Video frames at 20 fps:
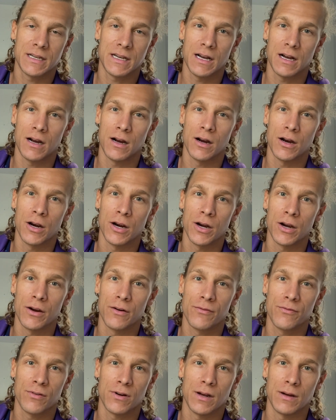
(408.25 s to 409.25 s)
are
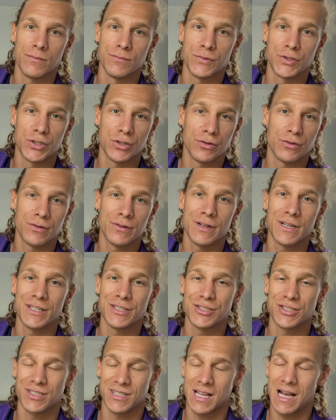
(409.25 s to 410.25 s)
from June and
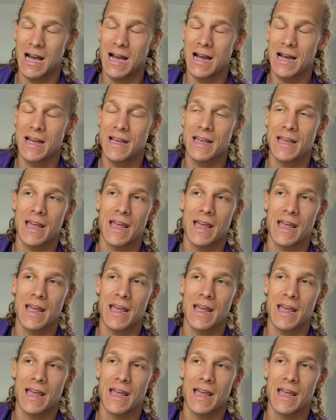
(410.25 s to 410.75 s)
July,